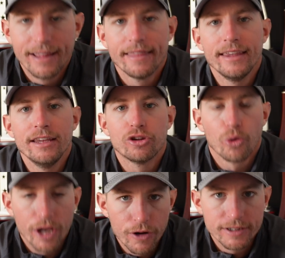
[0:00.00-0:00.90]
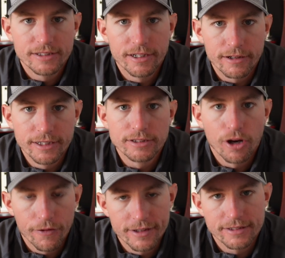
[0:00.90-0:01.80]
the Toyota Series
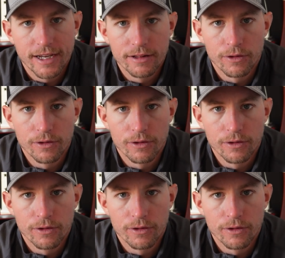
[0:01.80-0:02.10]
on the St.